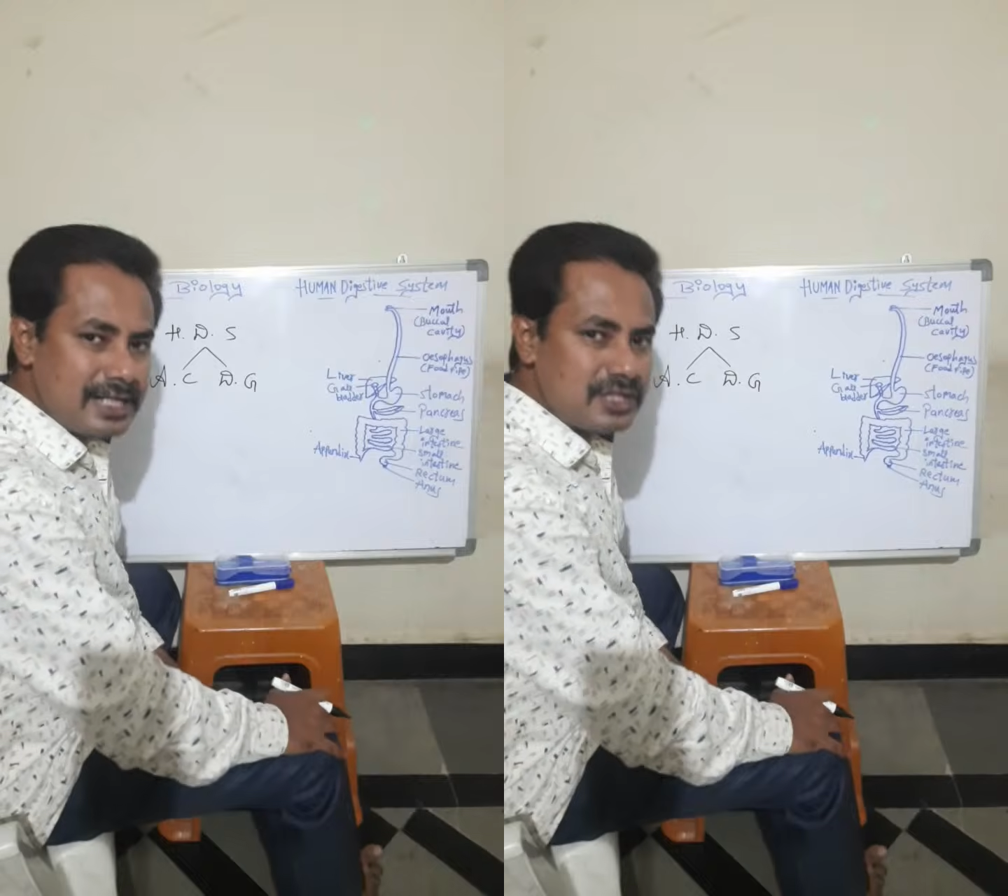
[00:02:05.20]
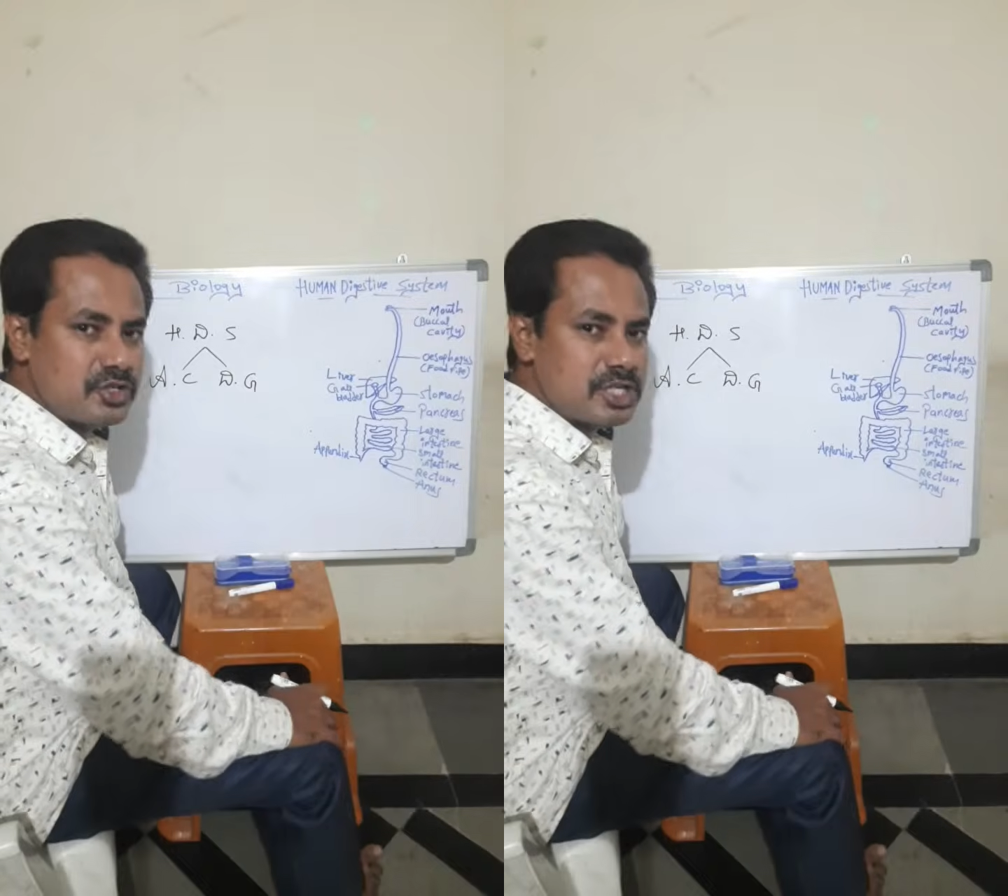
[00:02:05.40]

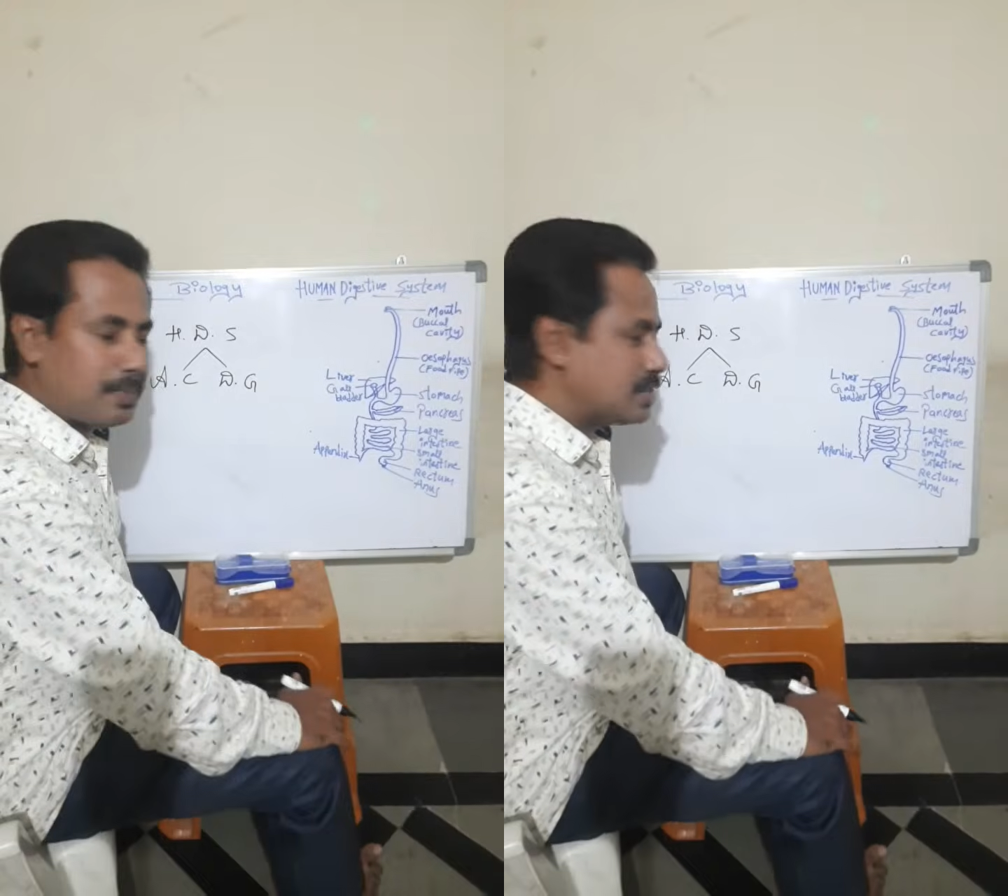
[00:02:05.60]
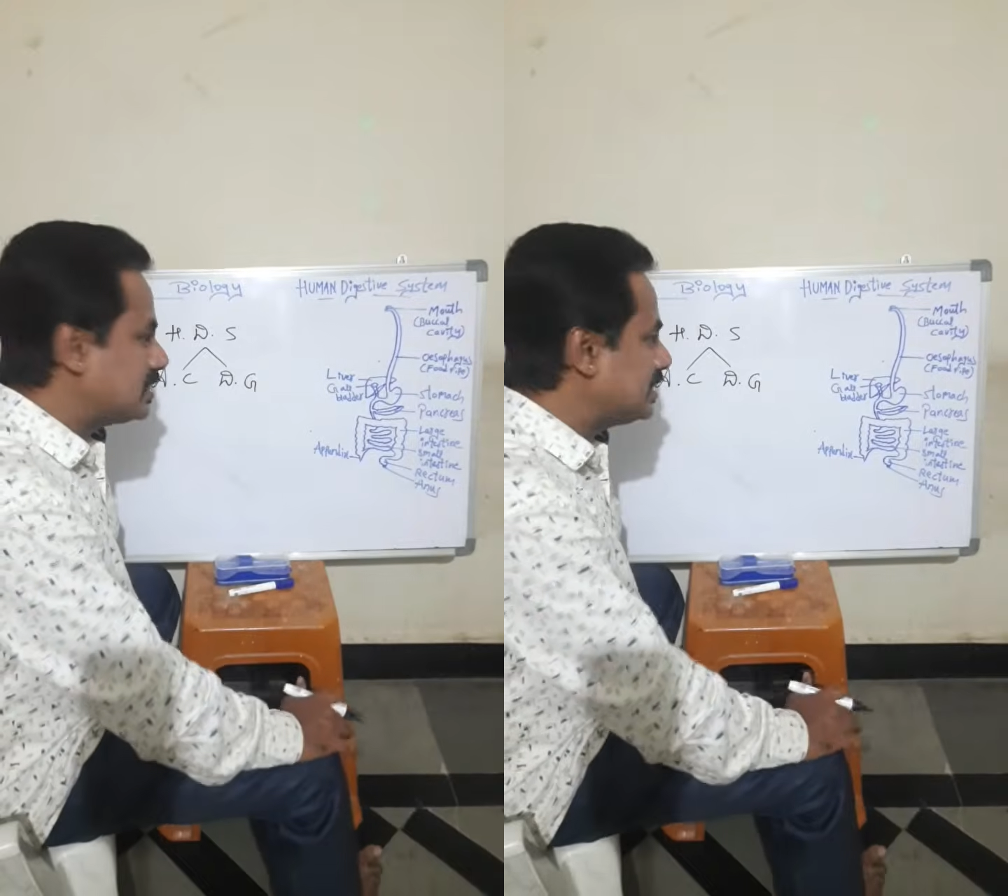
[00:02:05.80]
which are
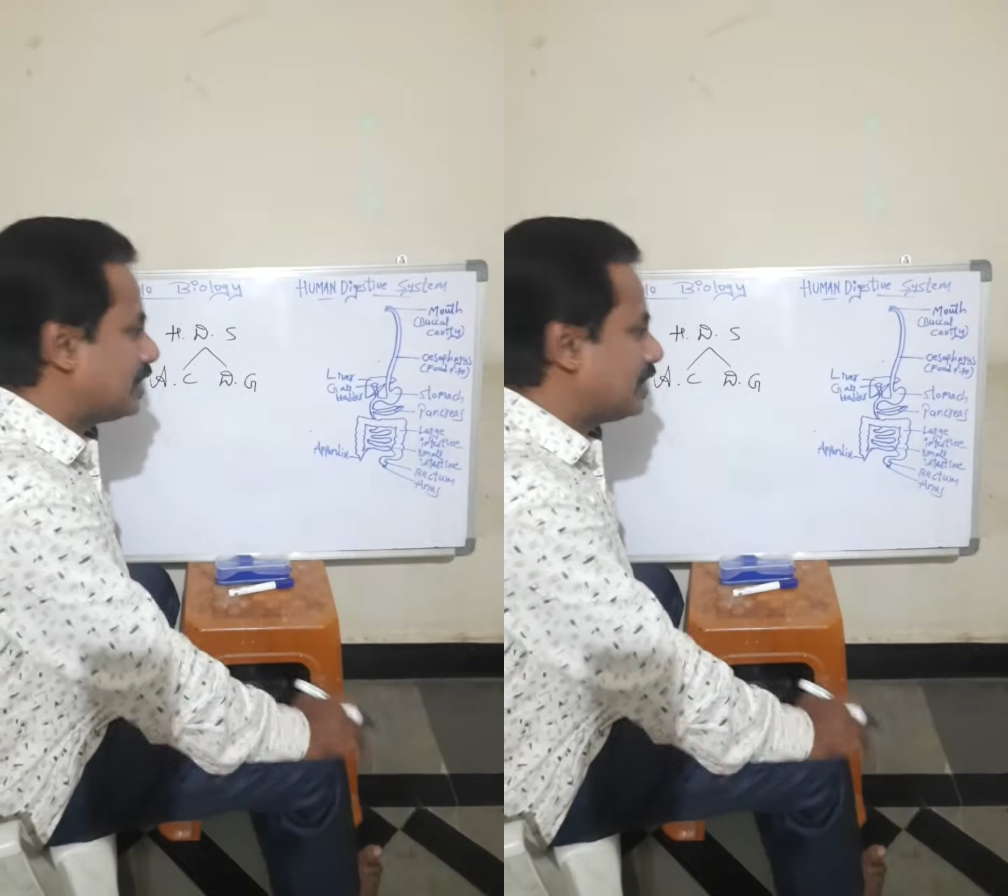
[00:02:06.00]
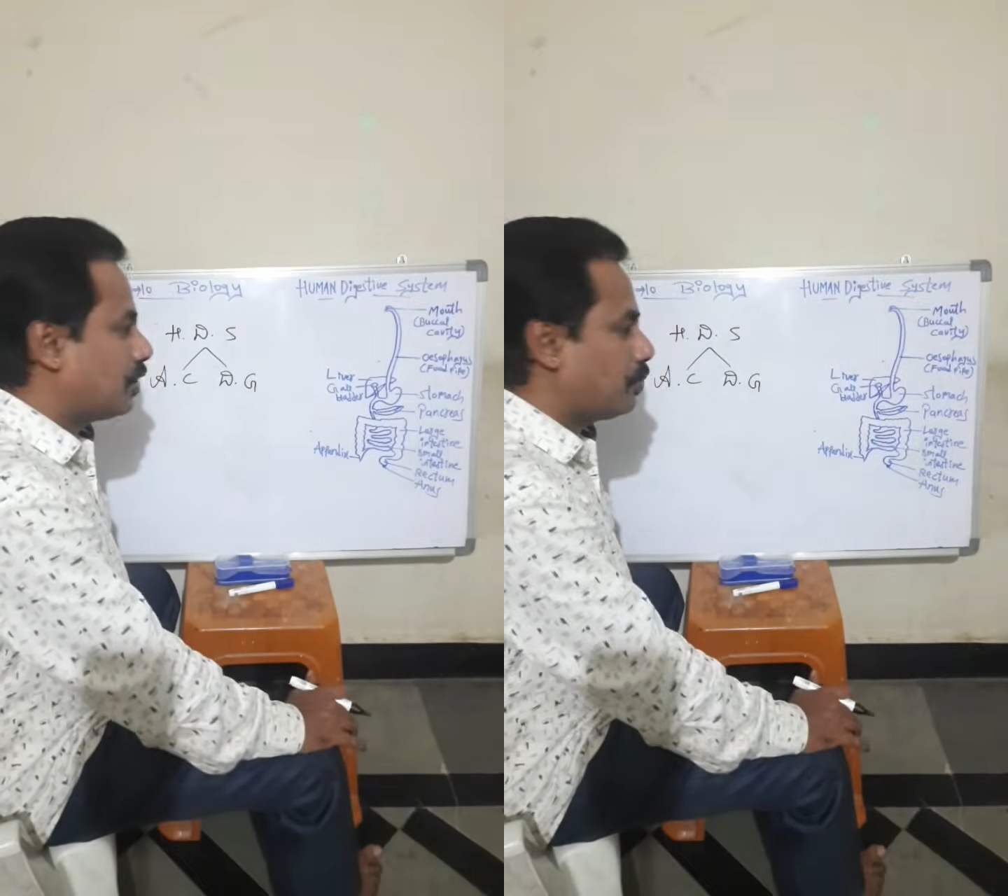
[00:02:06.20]
present in
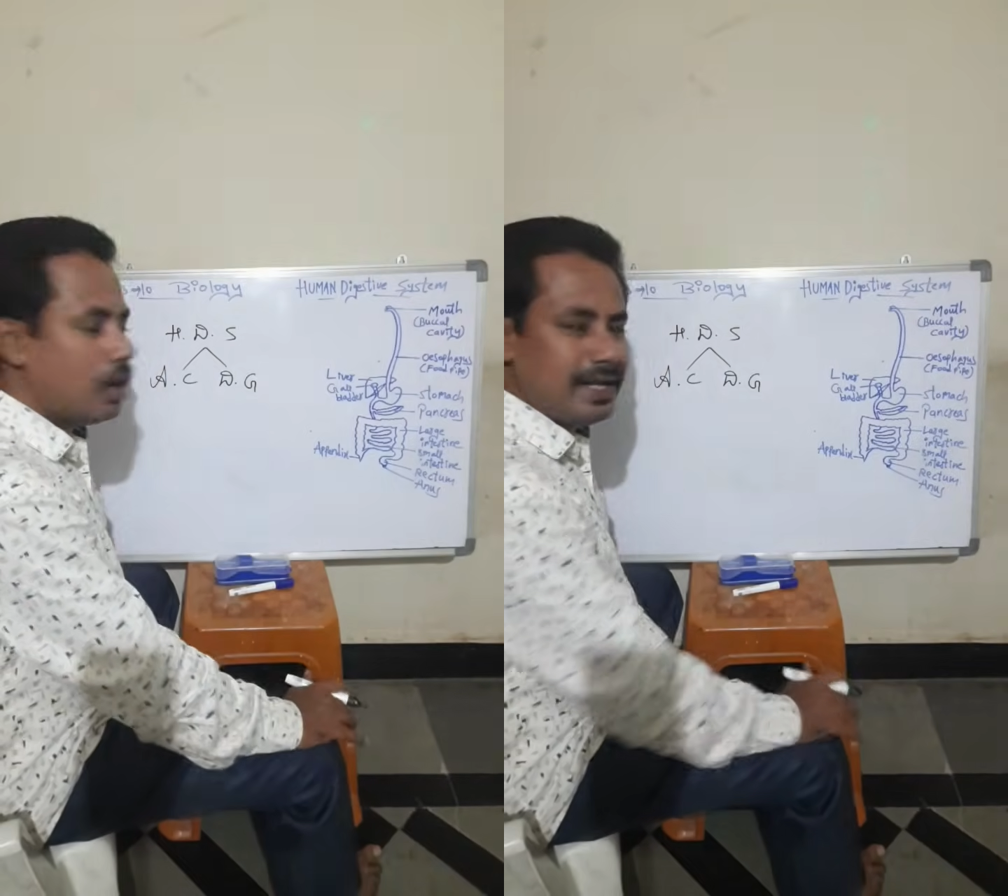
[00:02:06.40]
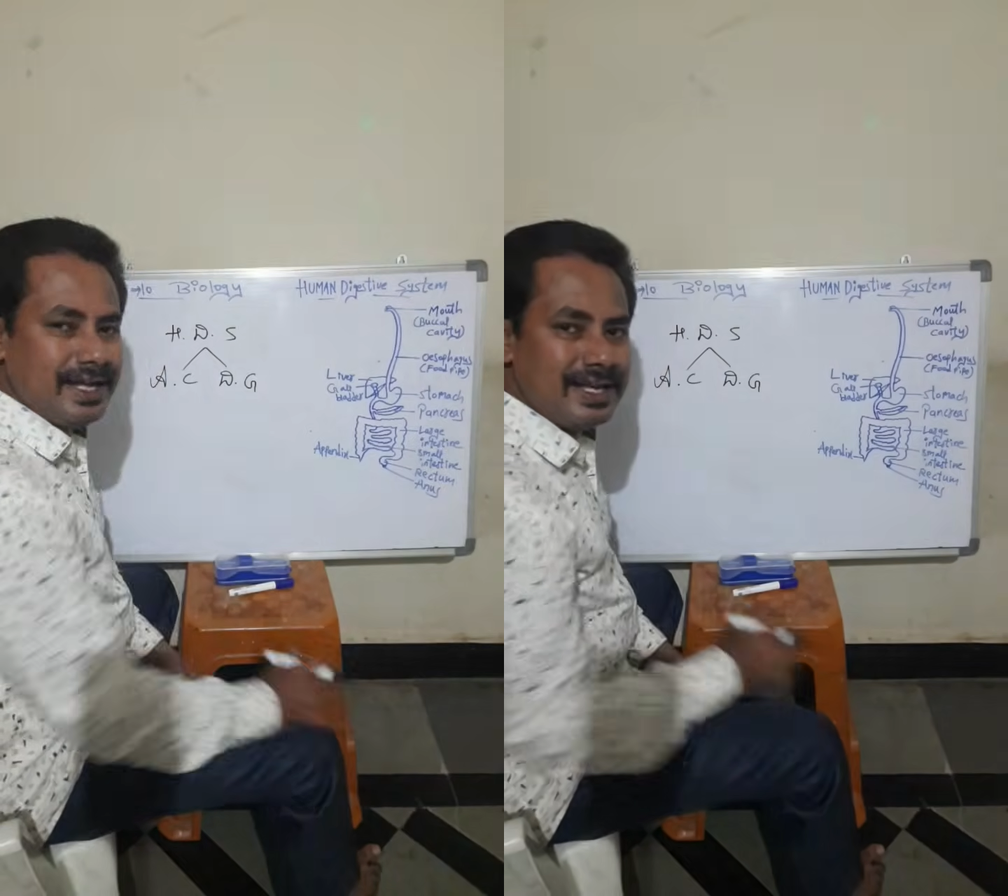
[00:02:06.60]
our
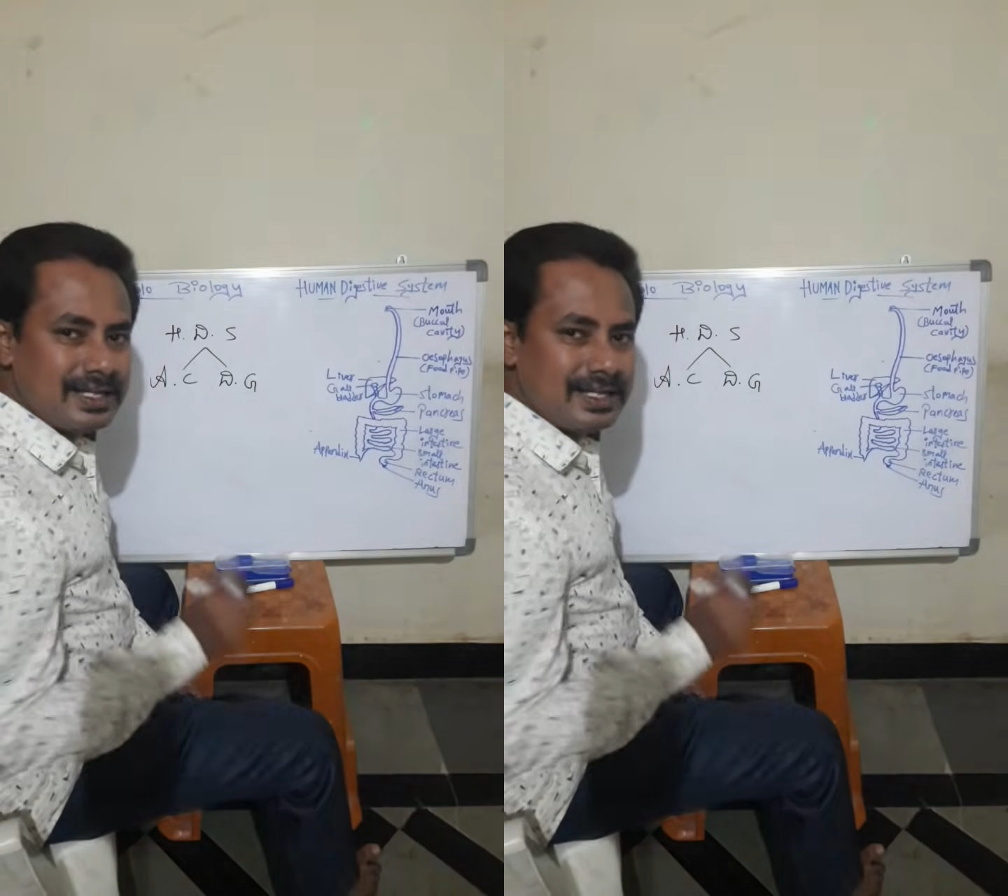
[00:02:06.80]
body,